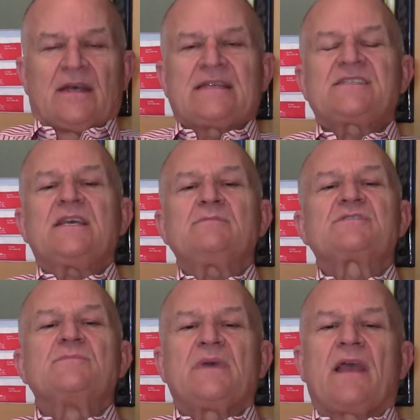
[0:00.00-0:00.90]
It
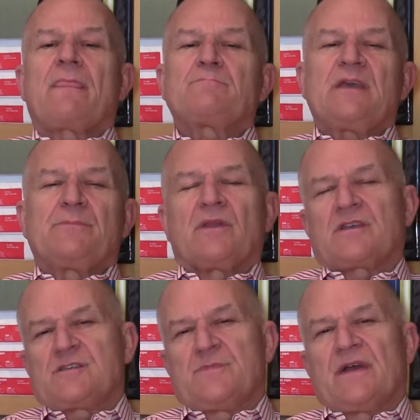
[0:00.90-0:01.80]
seems to me that people
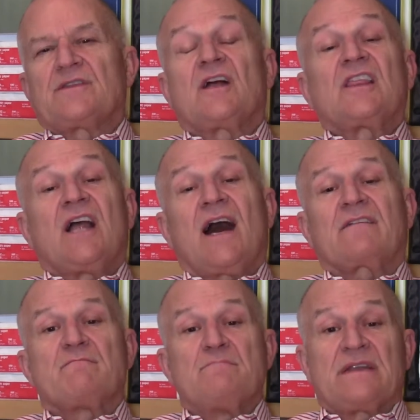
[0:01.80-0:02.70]
expend a
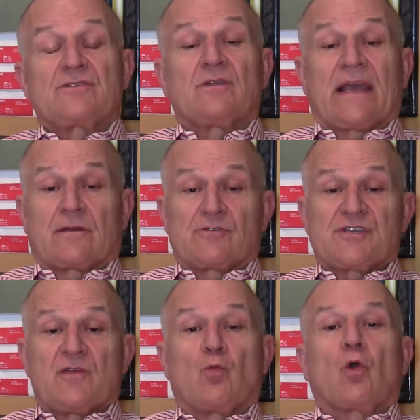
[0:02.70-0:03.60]
lot of mental
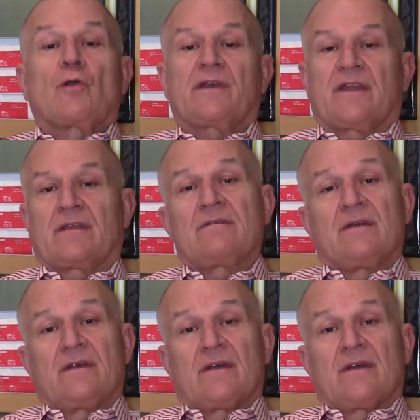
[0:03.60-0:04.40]
energy worrying